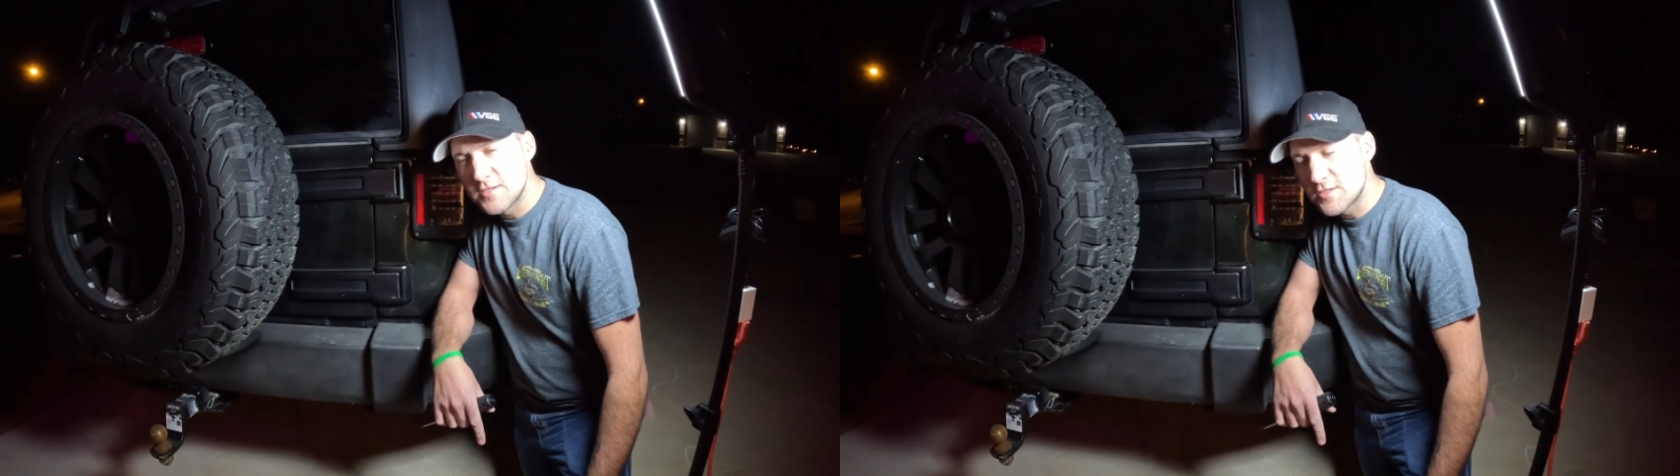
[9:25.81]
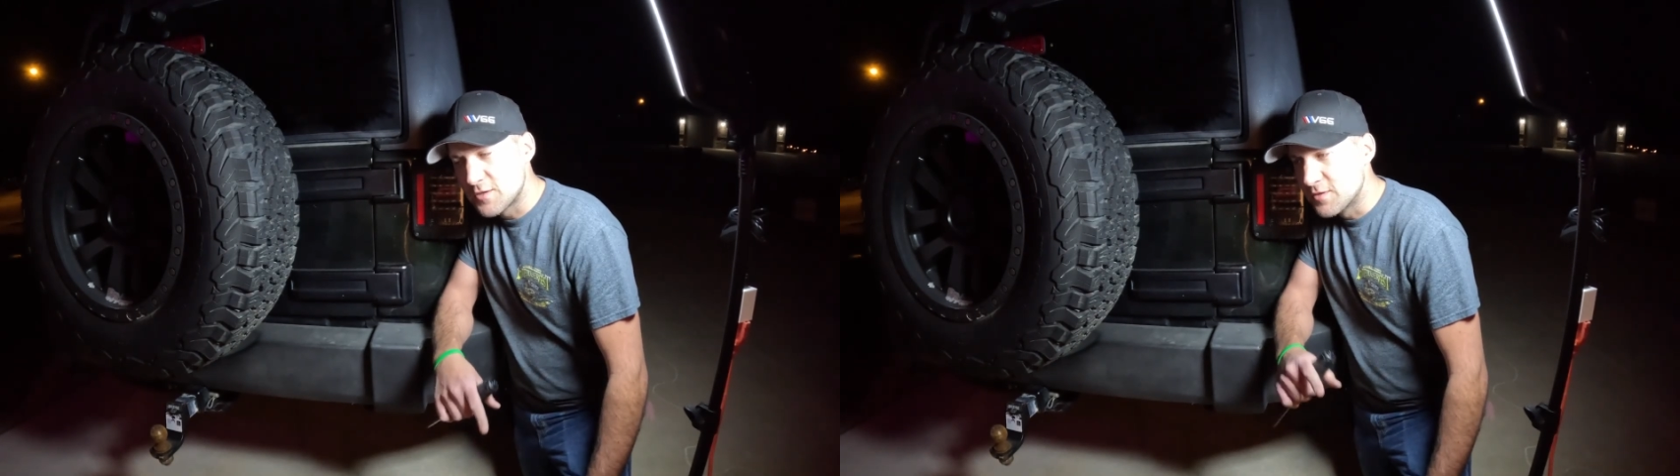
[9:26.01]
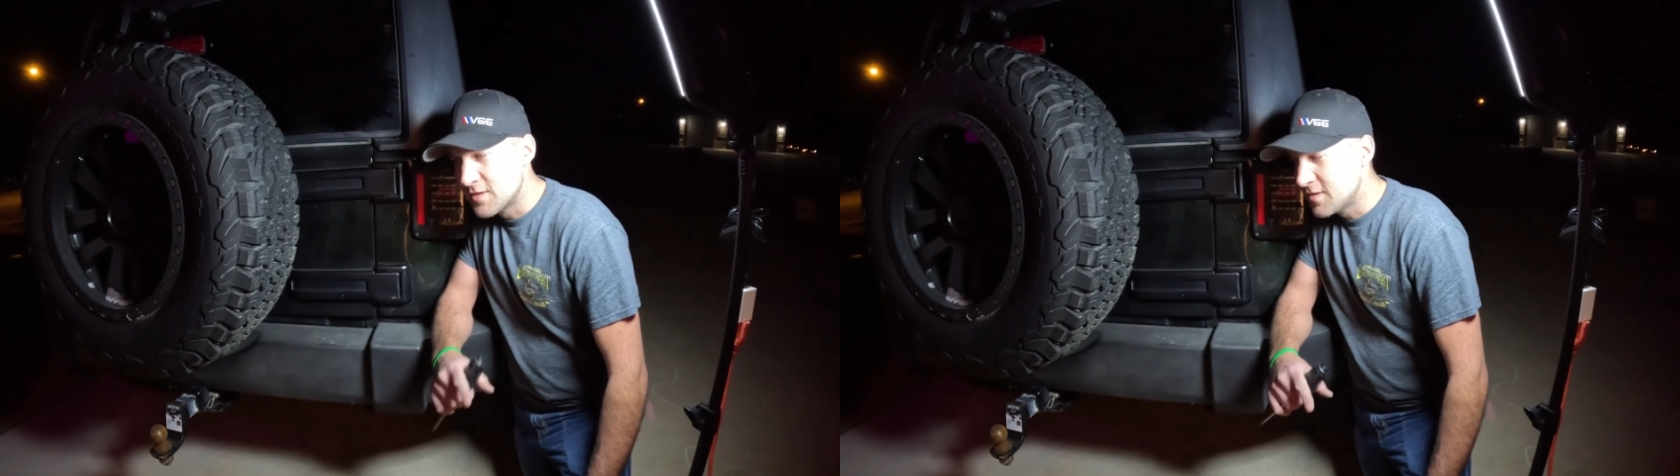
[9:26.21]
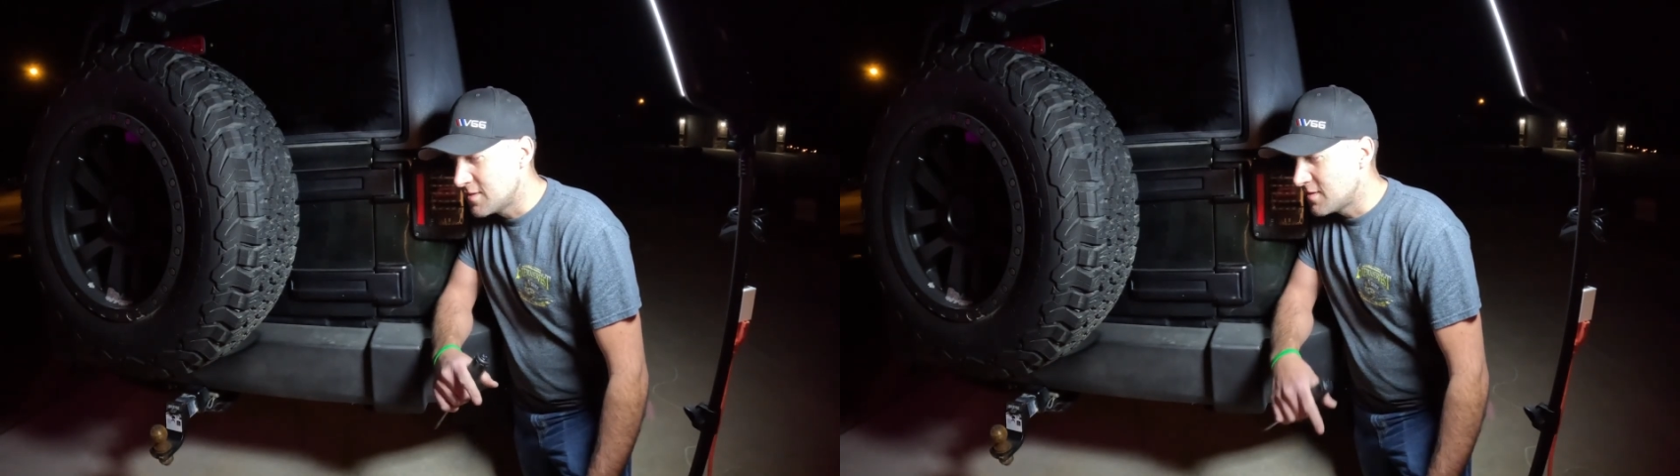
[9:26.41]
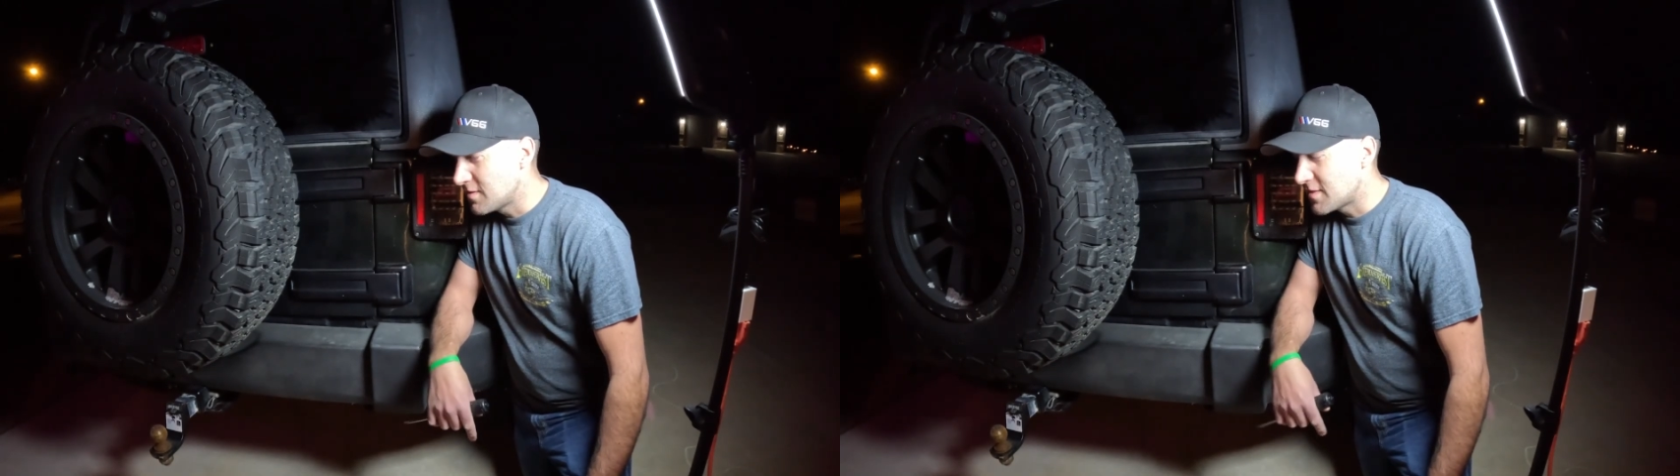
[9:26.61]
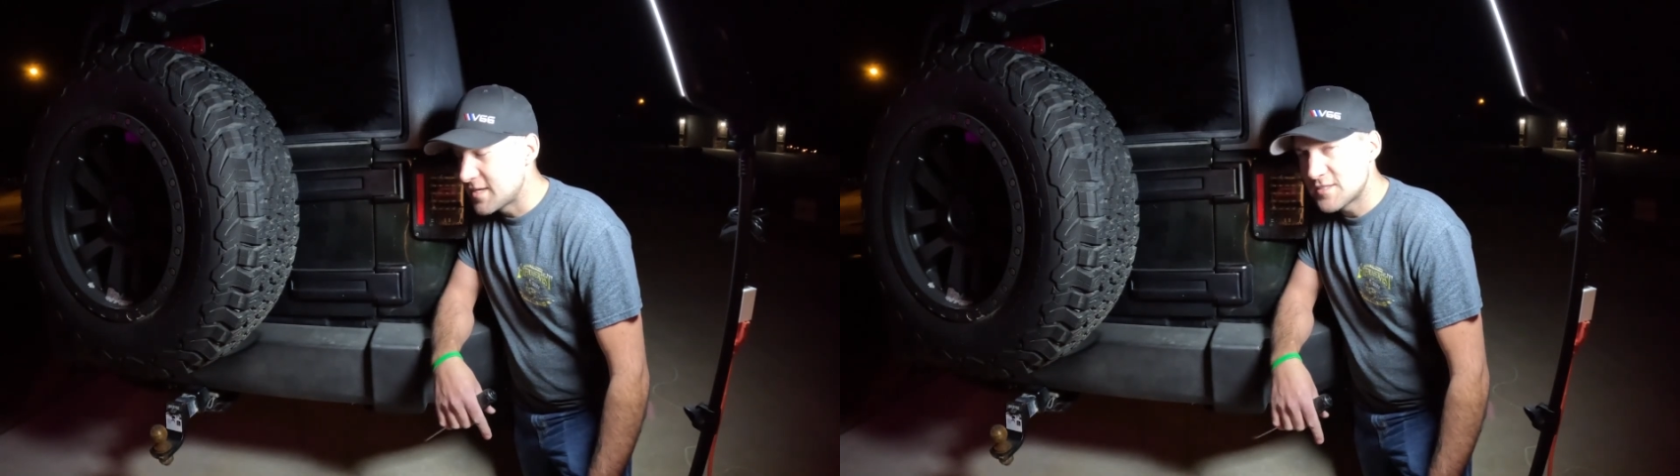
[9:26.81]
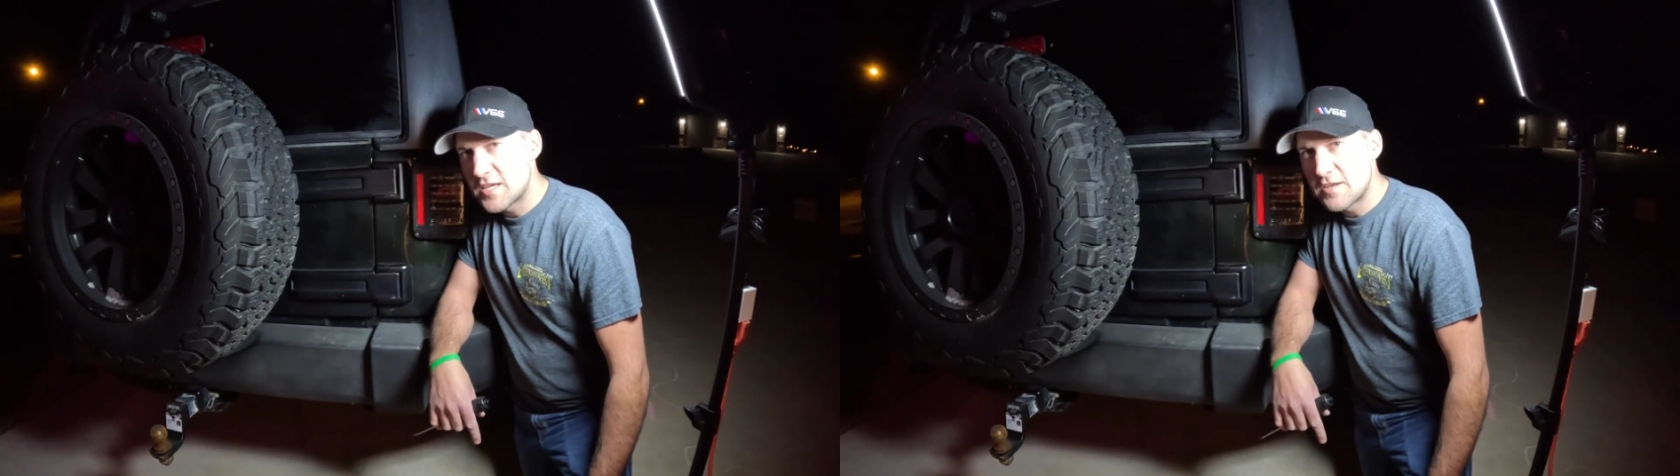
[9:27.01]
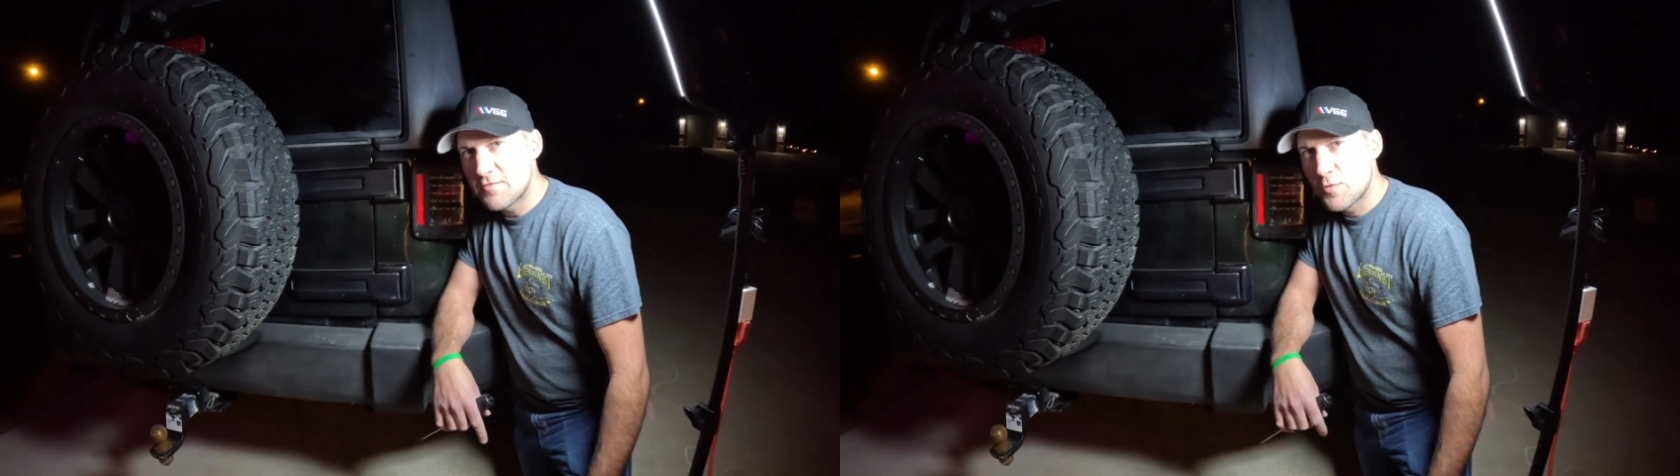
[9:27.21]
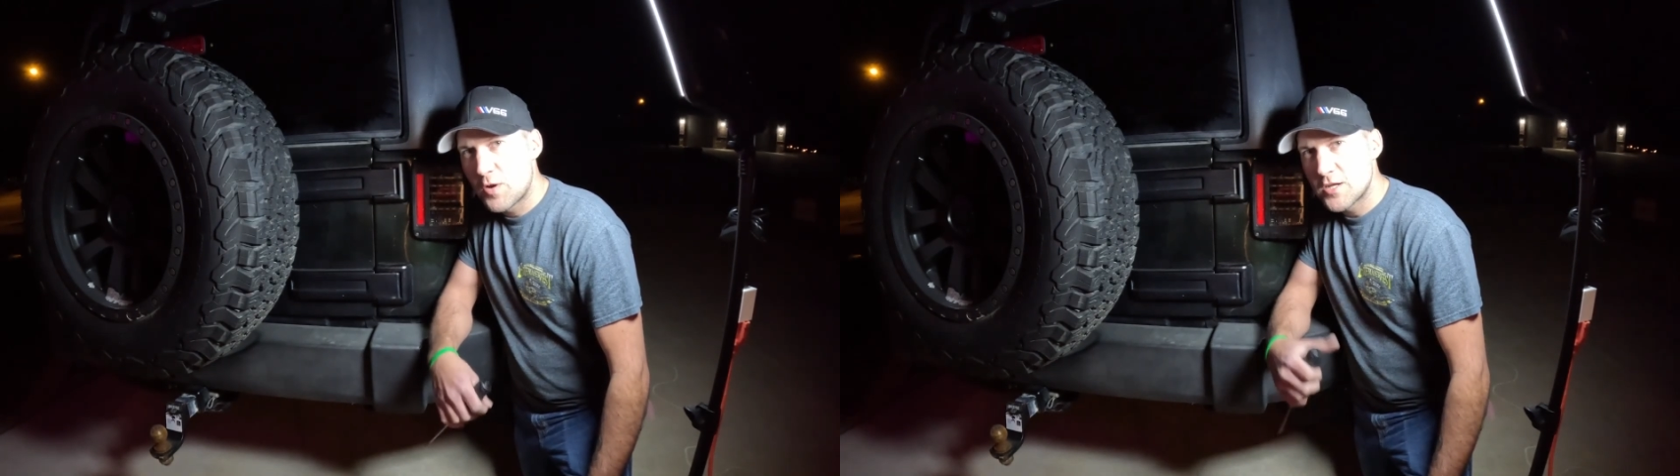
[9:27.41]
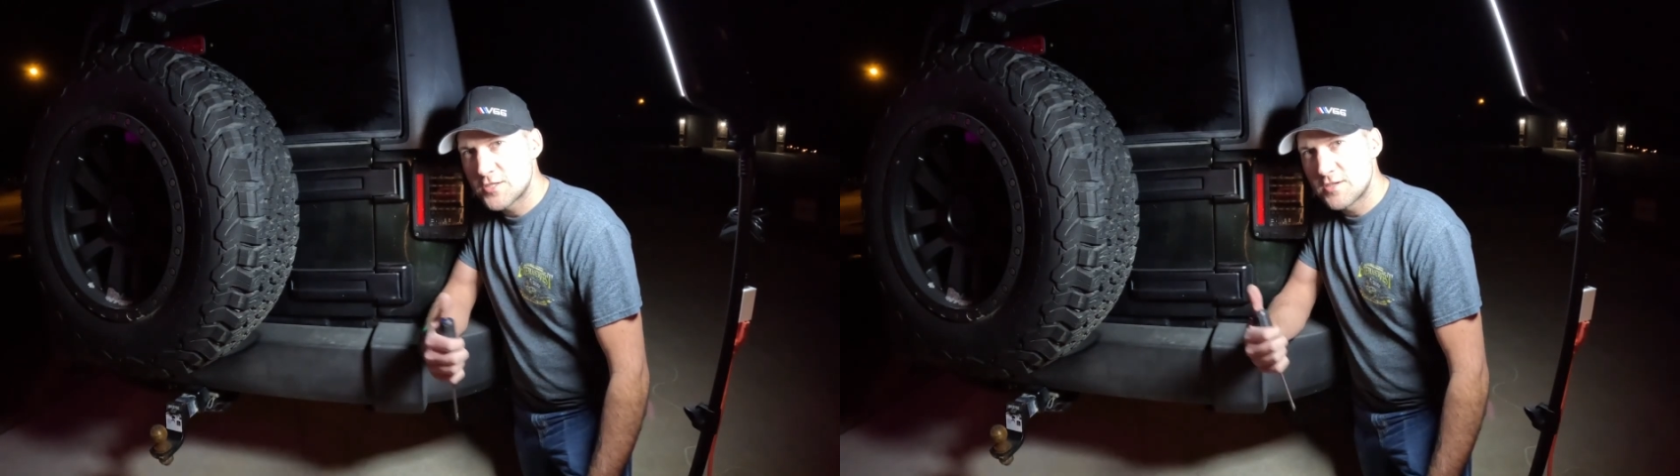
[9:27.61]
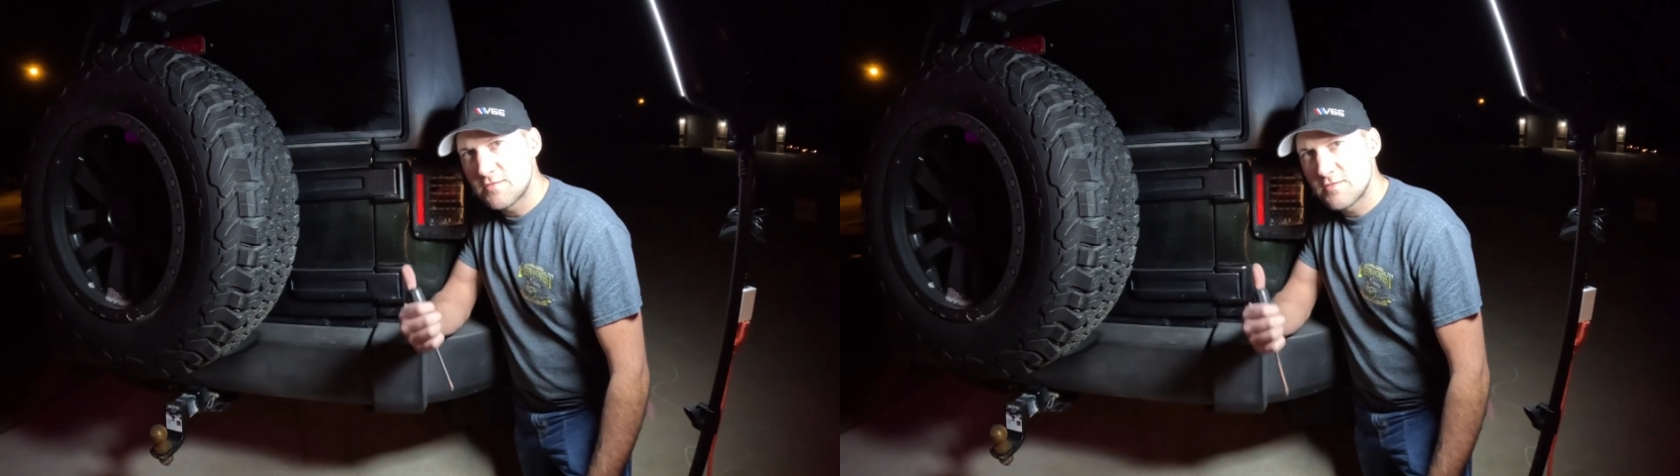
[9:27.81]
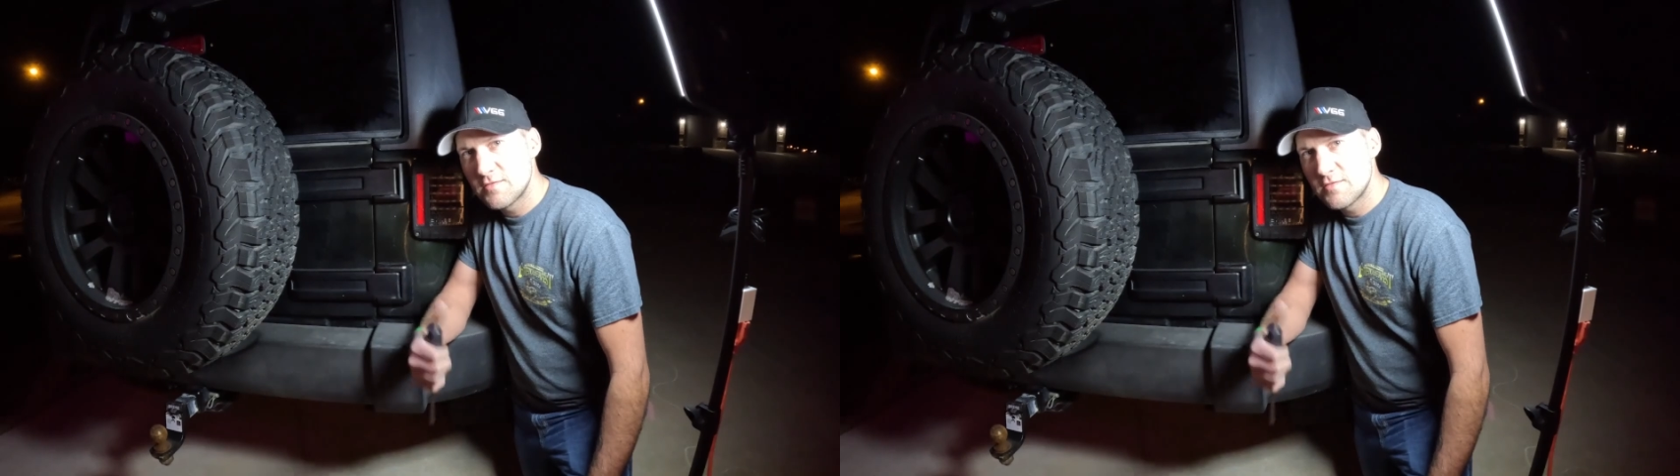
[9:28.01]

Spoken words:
So thanks again for watching.